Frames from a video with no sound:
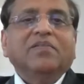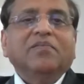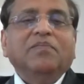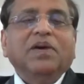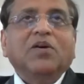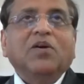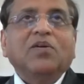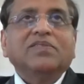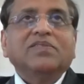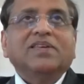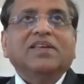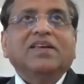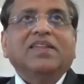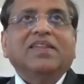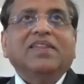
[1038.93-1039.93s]
Because
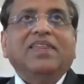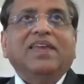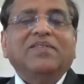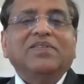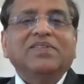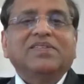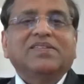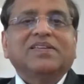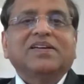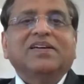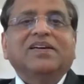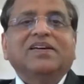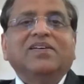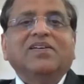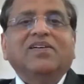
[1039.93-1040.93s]
there was
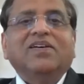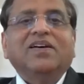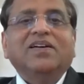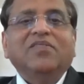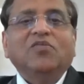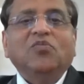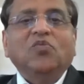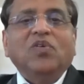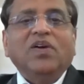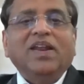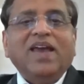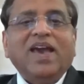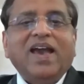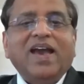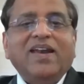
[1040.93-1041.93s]

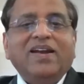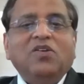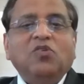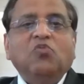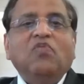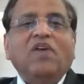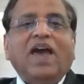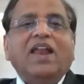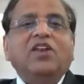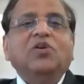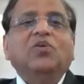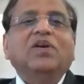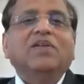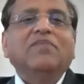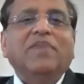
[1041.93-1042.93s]
inherent
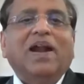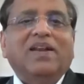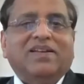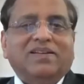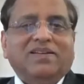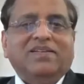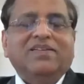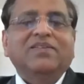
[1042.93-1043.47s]
value in metal.